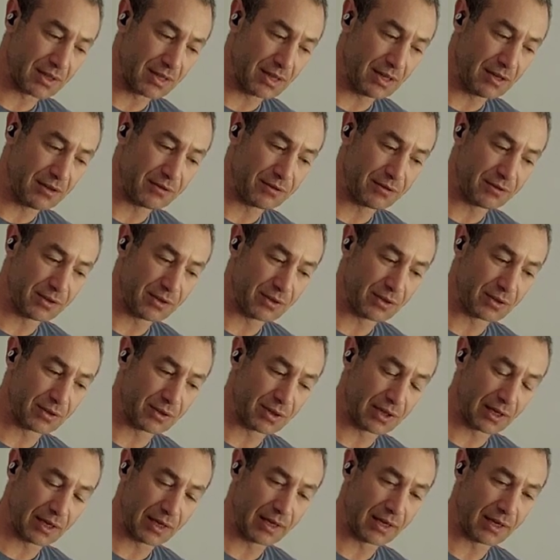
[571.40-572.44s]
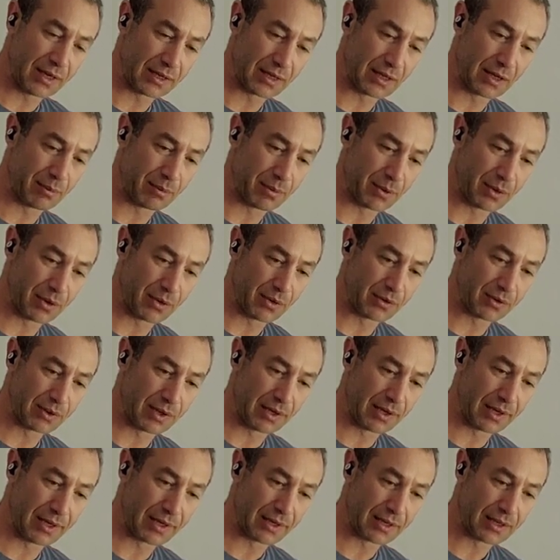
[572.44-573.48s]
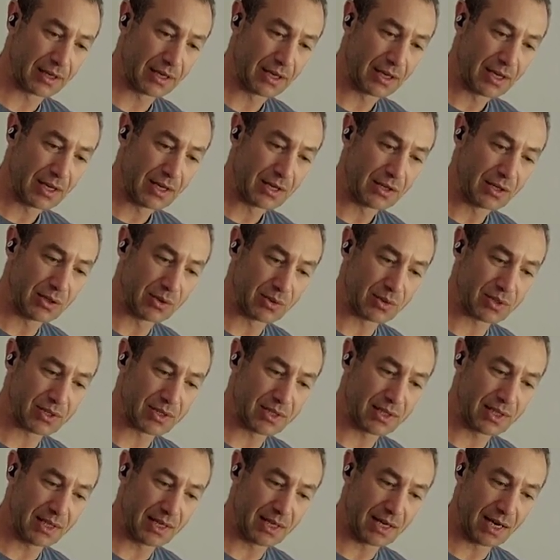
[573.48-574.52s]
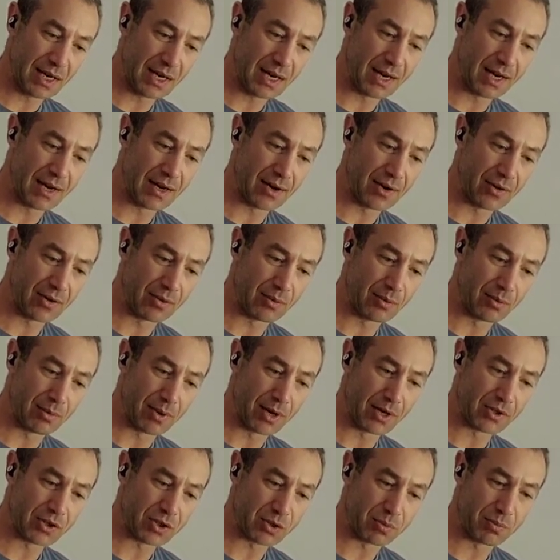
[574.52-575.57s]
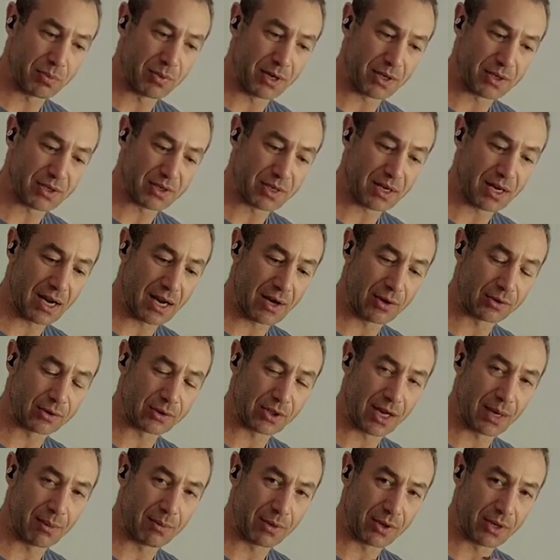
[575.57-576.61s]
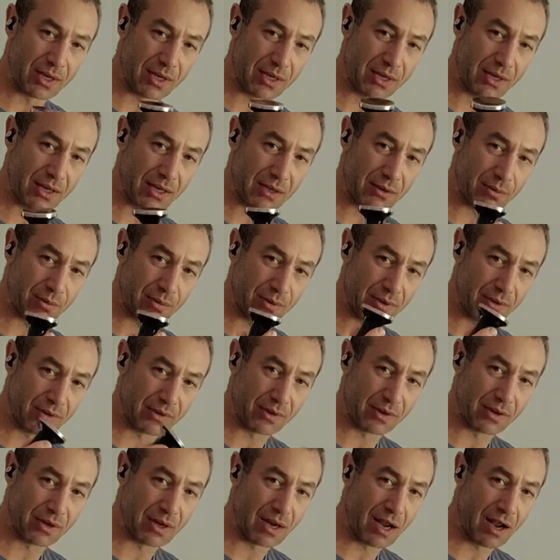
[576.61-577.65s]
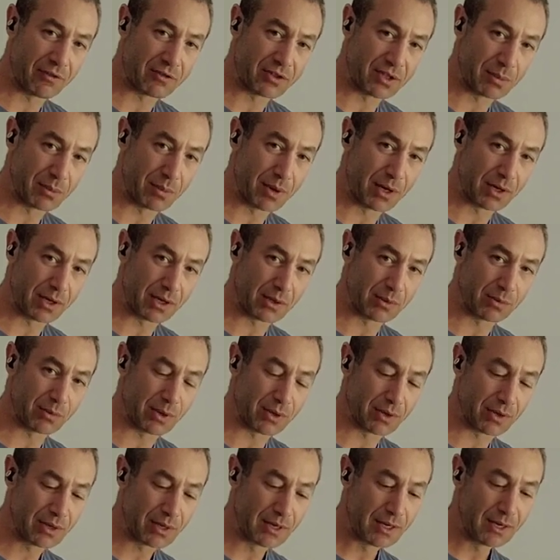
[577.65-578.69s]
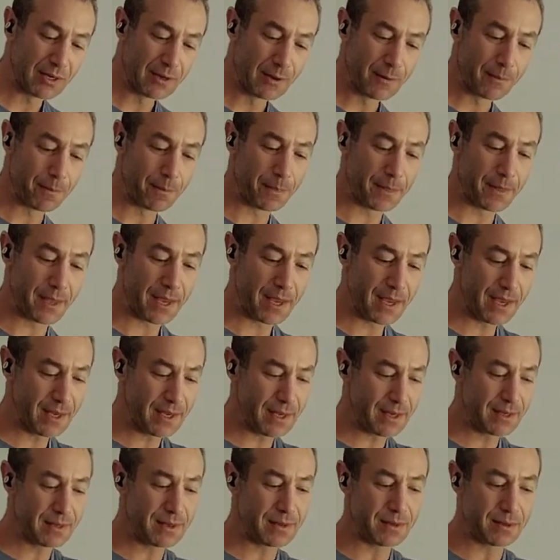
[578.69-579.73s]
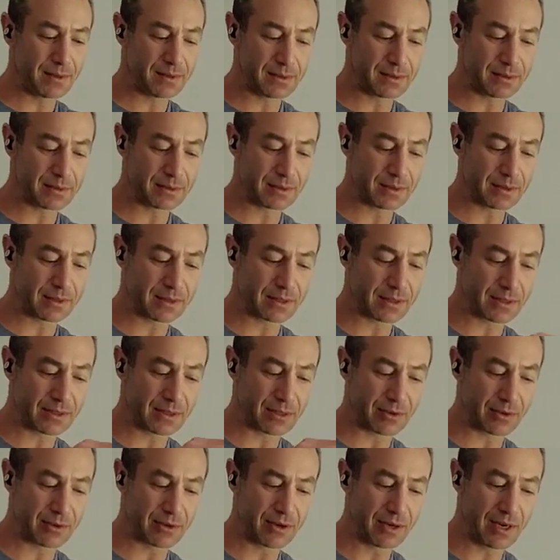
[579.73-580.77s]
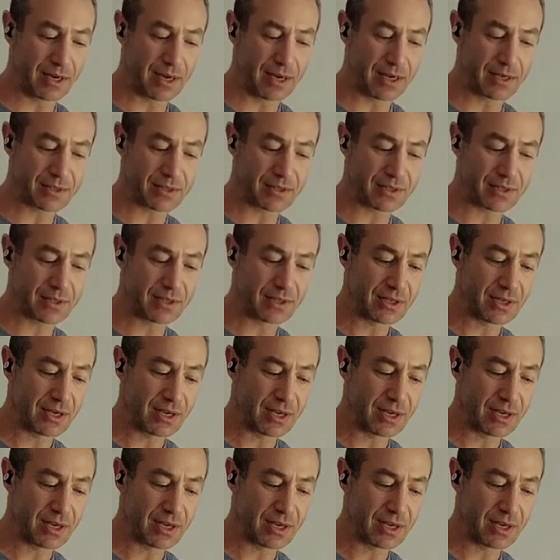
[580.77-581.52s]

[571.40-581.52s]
if you click down below on the link, you'll see how much better outcome you can get with the aftermarket one. They create